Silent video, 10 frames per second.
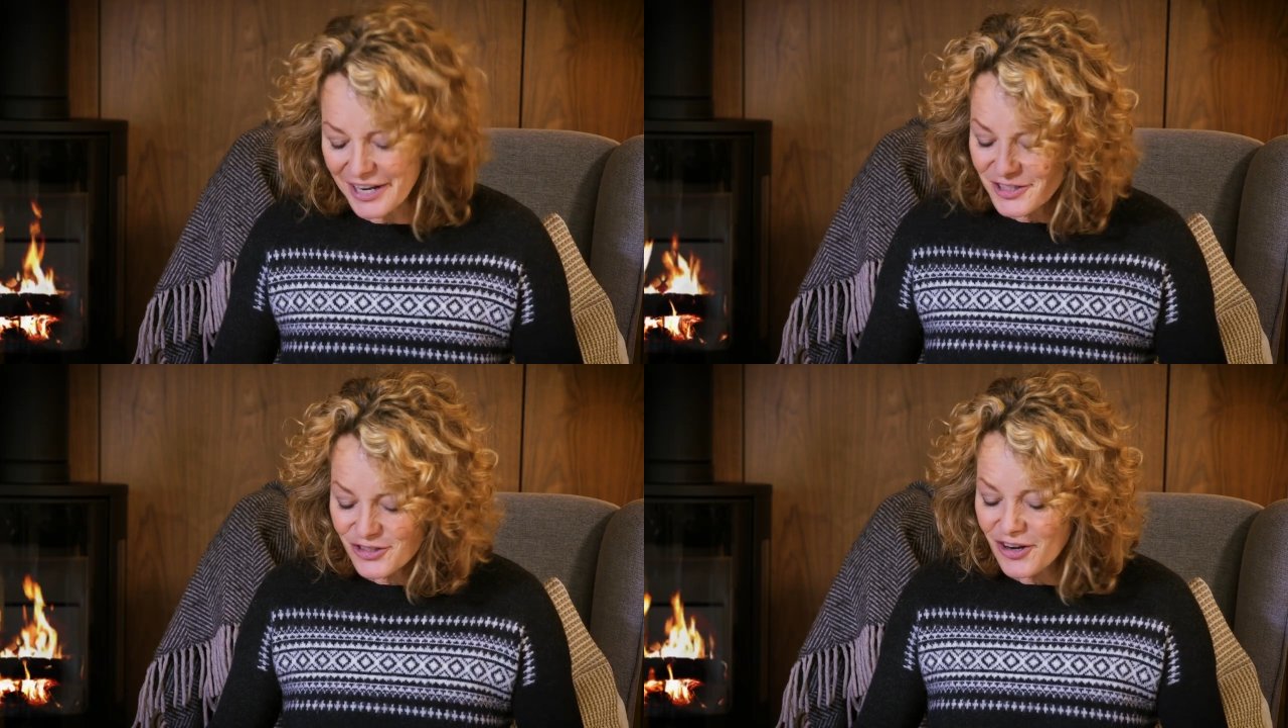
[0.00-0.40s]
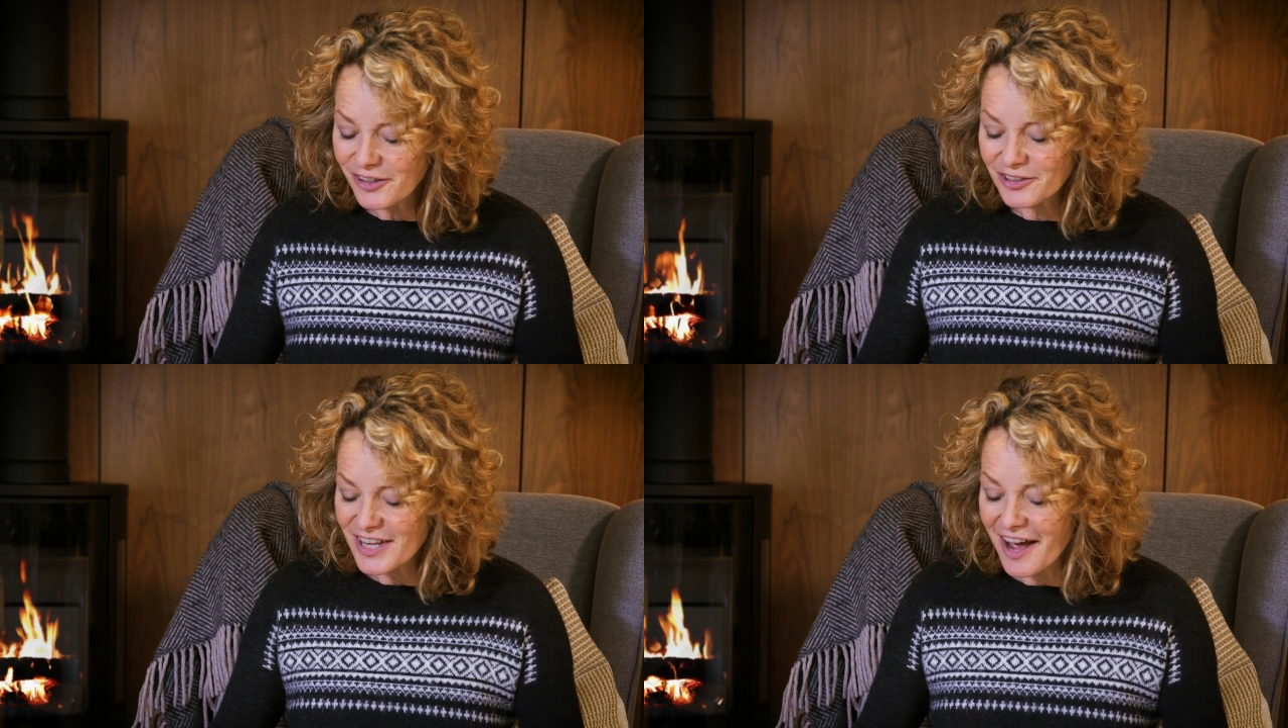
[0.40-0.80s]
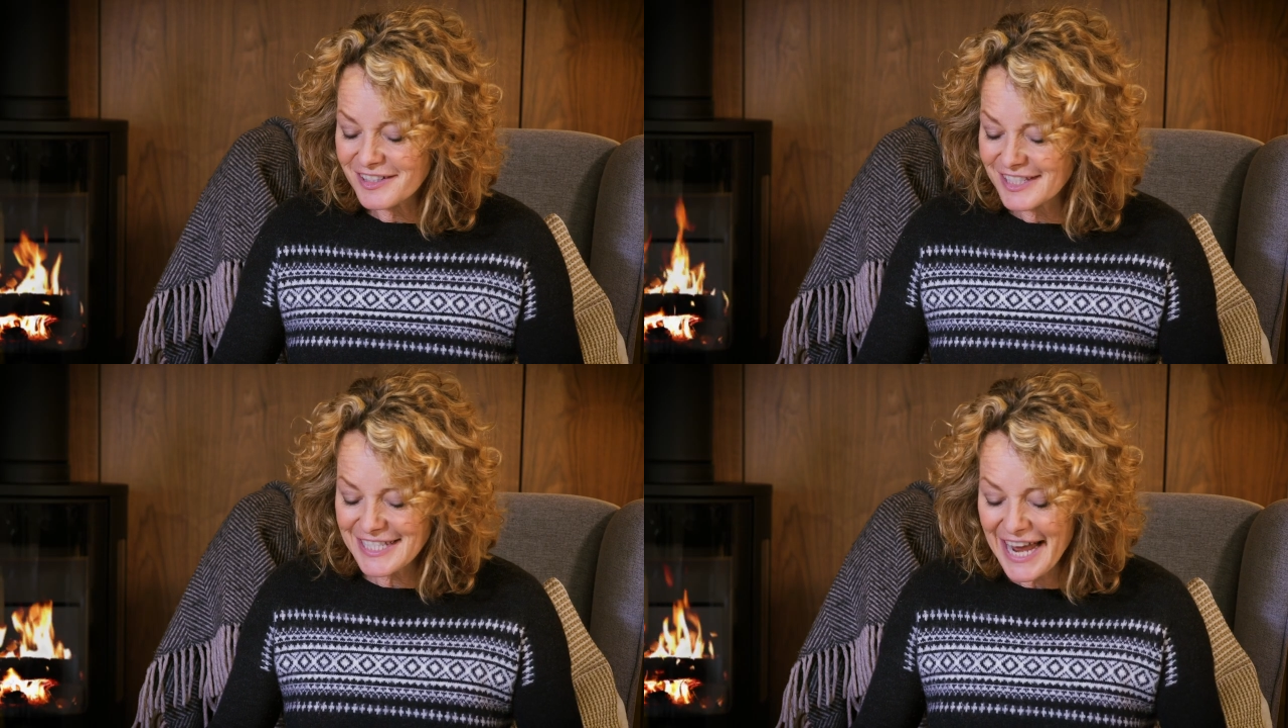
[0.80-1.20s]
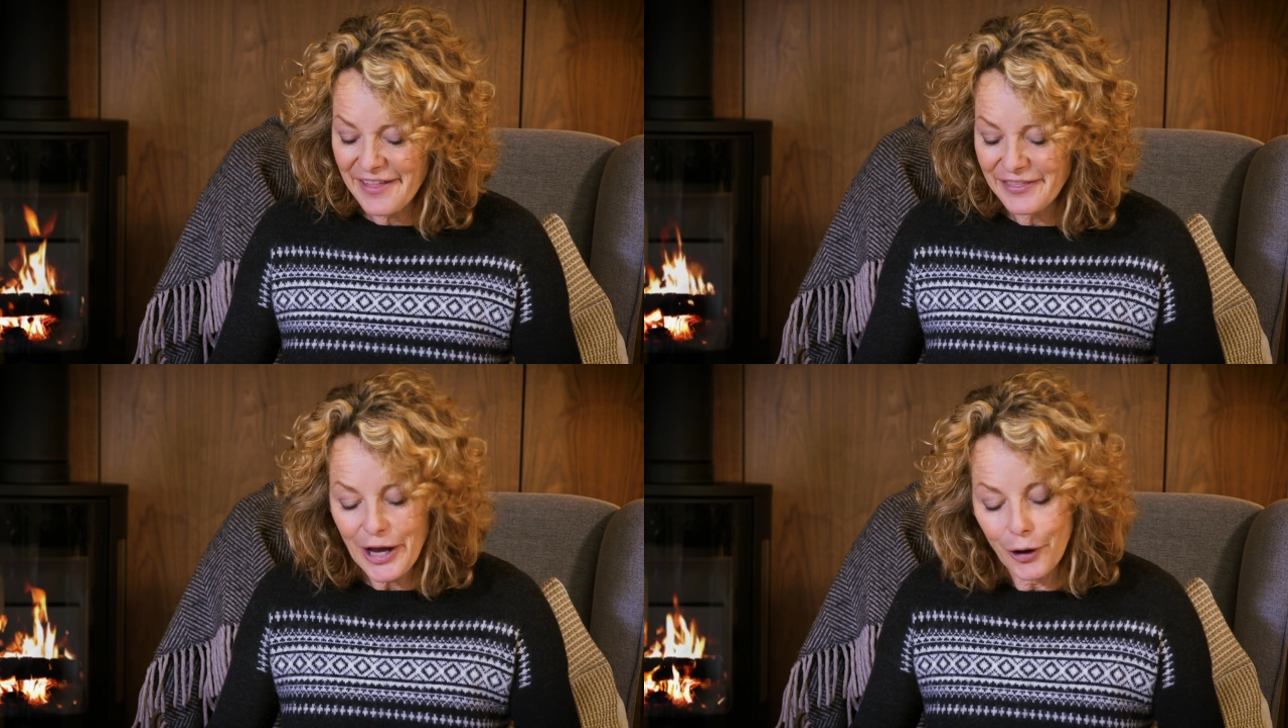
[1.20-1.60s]
and struggled to
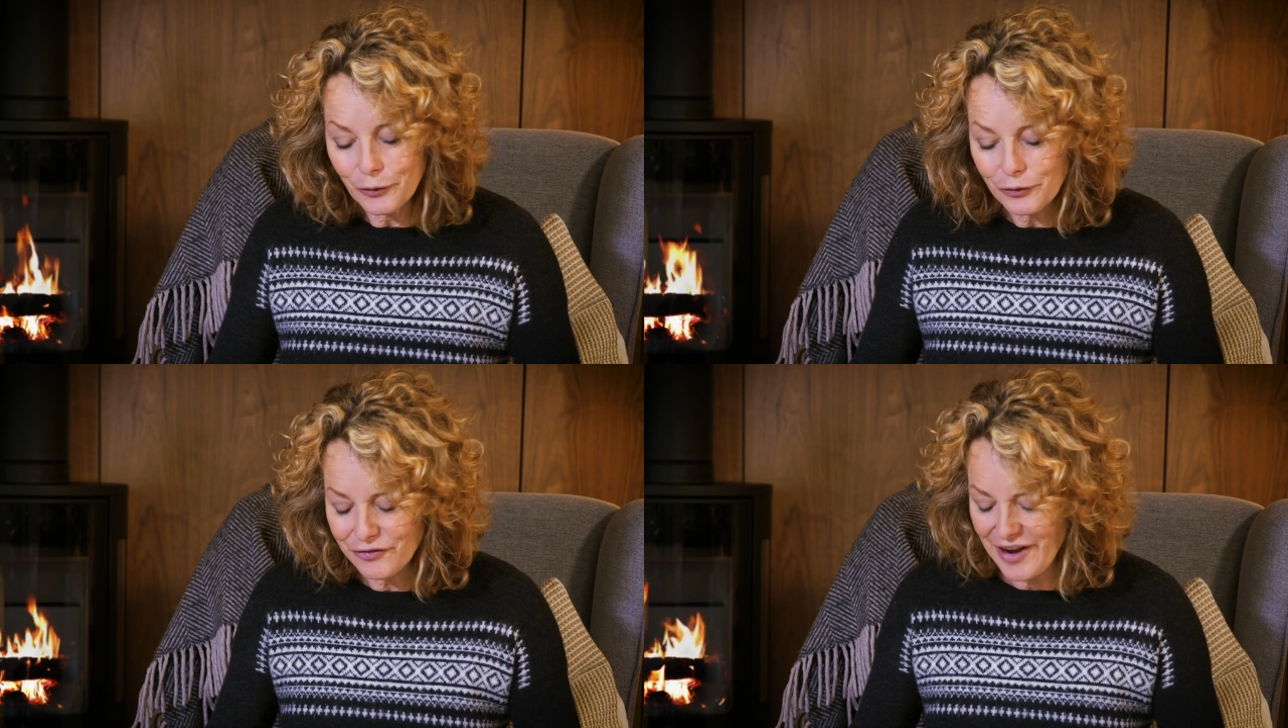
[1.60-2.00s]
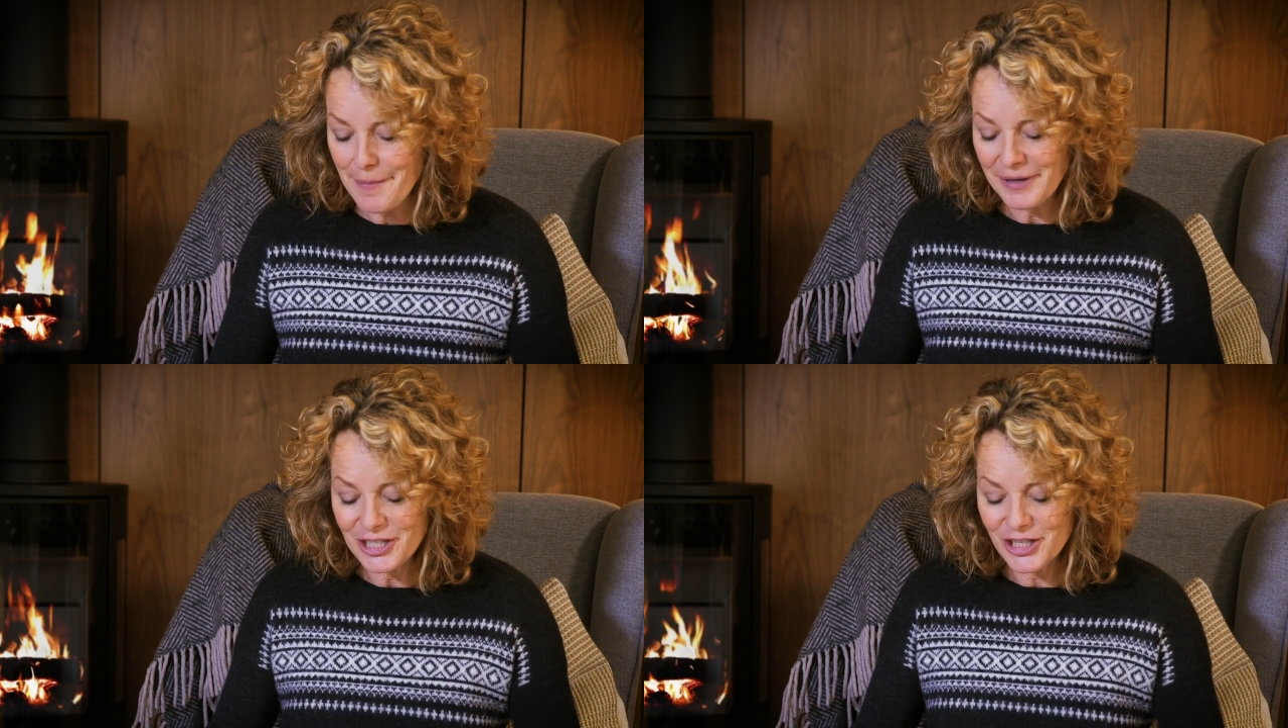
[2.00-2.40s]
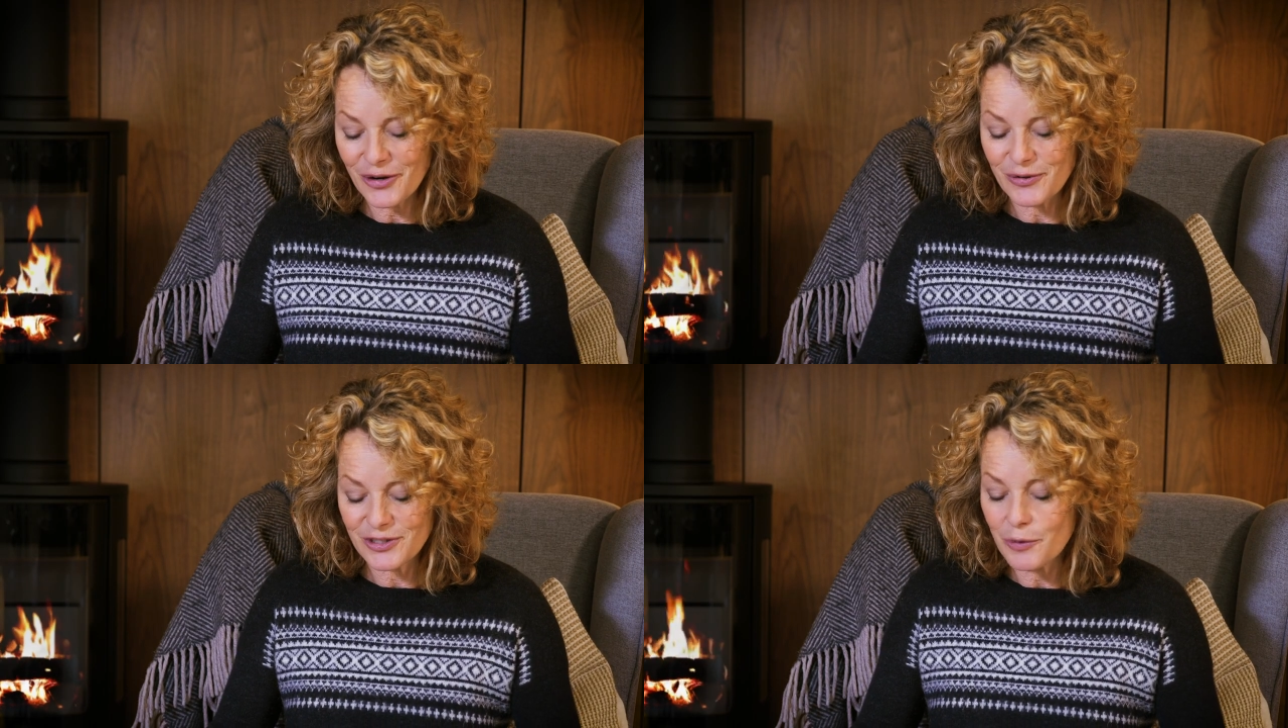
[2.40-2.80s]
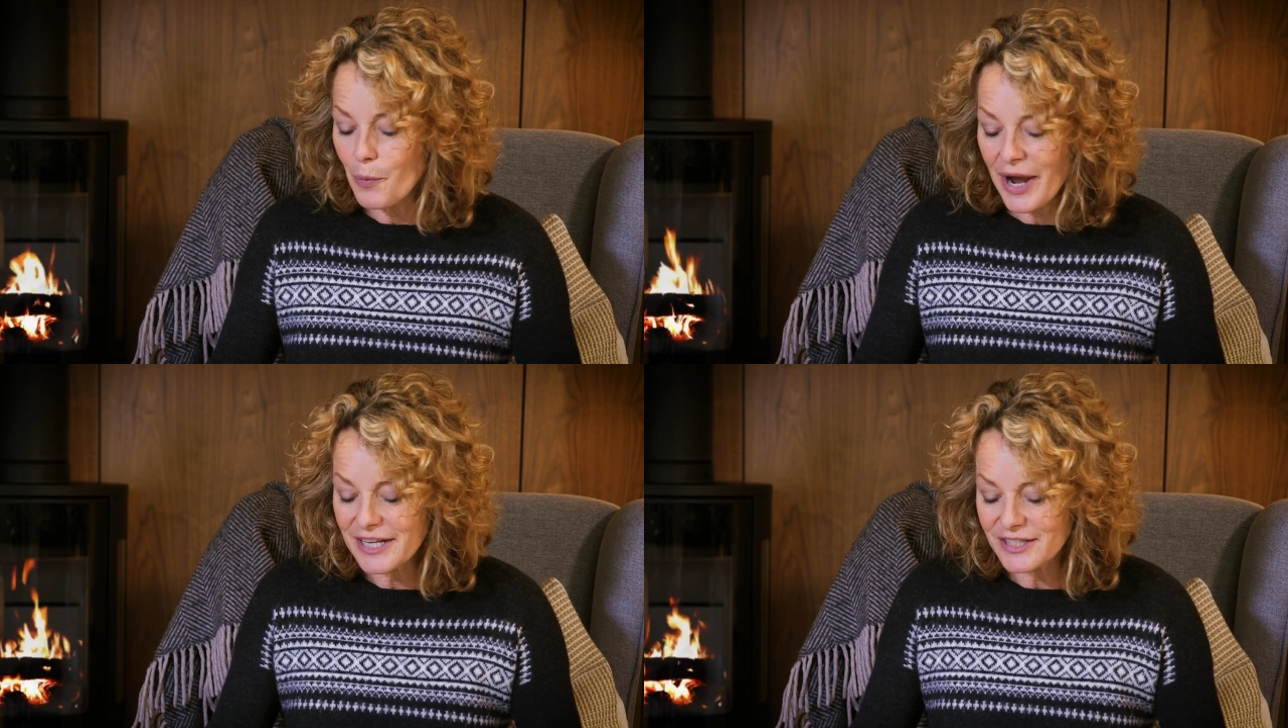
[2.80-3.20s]
understand the old family jokes
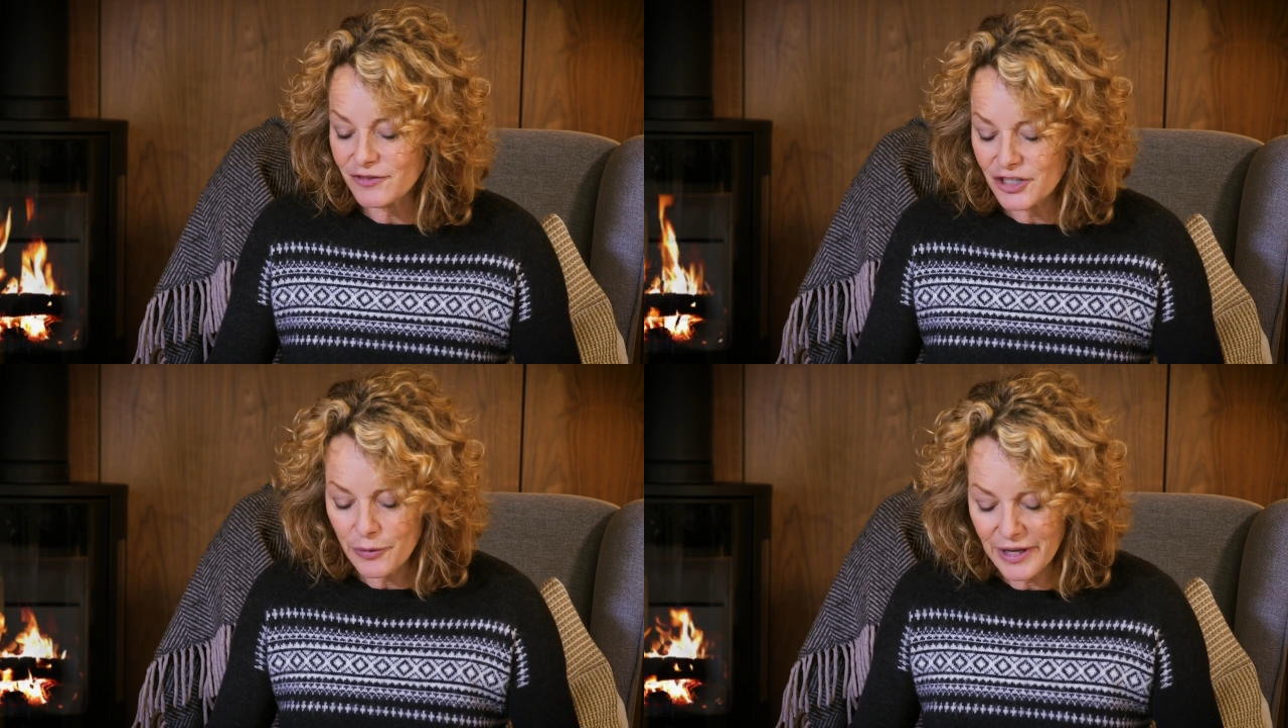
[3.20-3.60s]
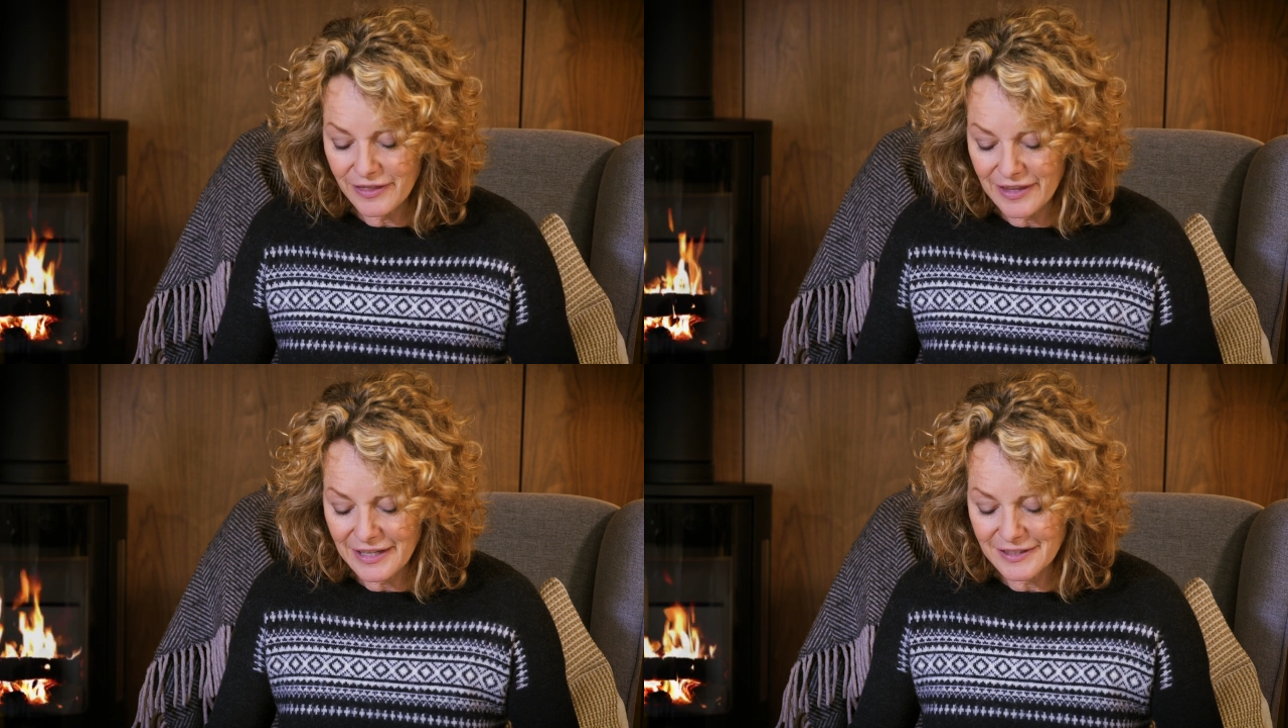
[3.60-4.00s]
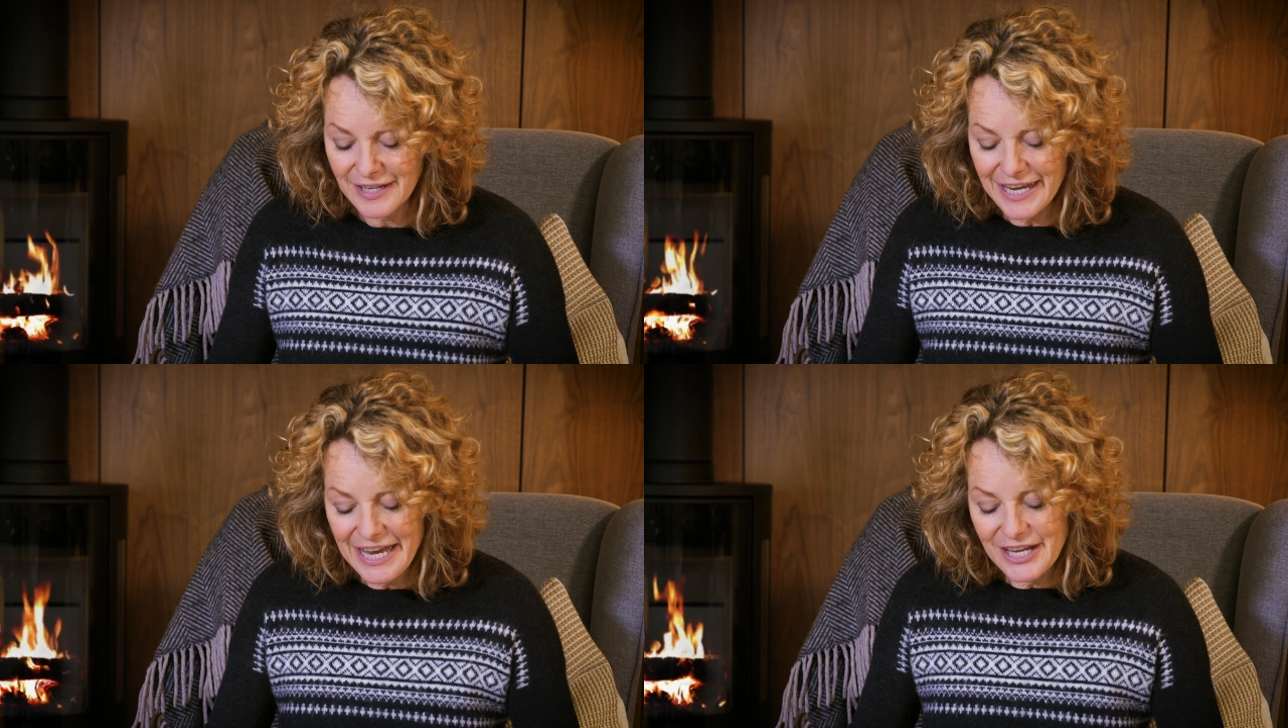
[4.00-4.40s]
and ways of doing things,